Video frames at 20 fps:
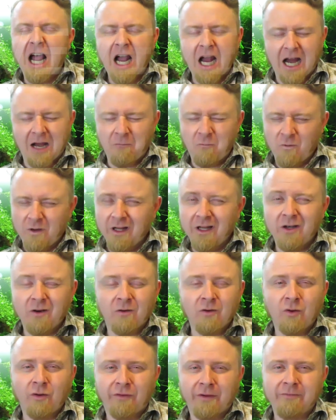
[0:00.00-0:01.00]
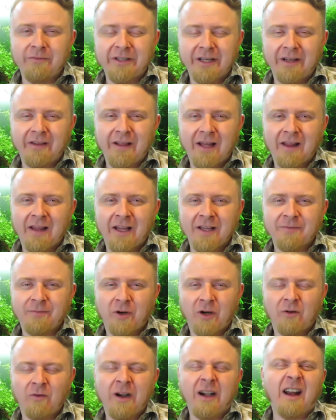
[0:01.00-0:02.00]
I really don't know if I'm saying that
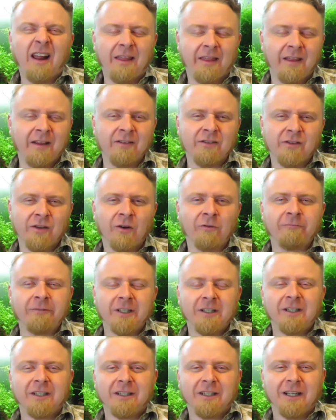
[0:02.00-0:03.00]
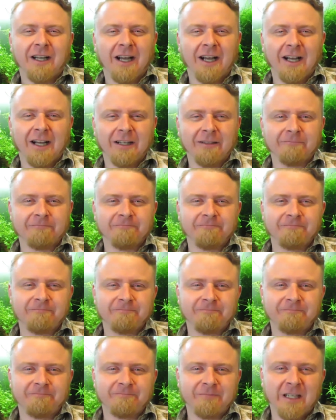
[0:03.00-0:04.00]
last part right. I think so.
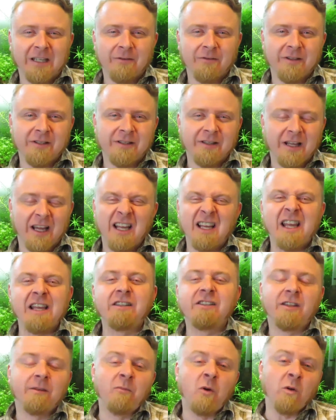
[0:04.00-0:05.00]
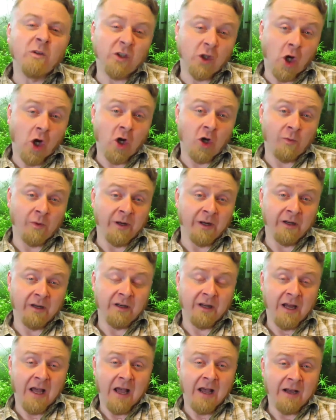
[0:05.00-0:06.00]
But anyways, it's the most common
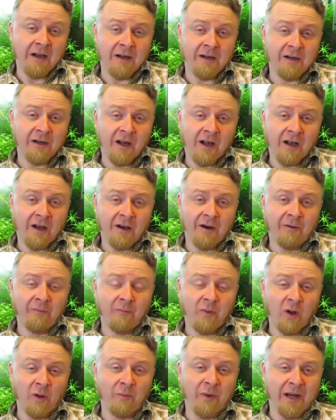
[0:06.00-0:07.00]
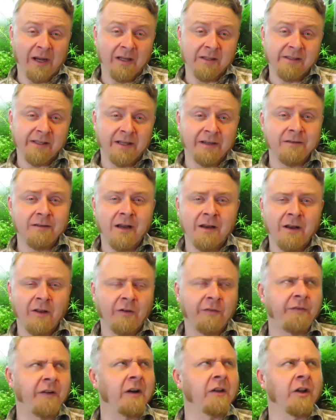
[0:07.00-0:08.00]
Bulbitis.
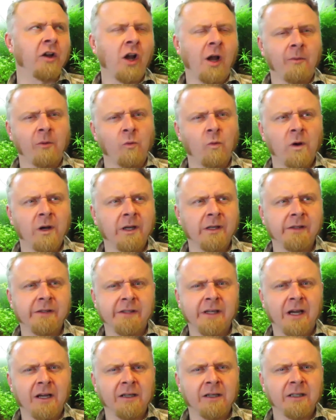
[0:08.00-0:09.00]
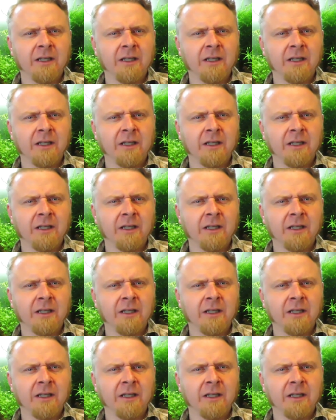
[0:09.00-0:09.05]
Another fairly common one is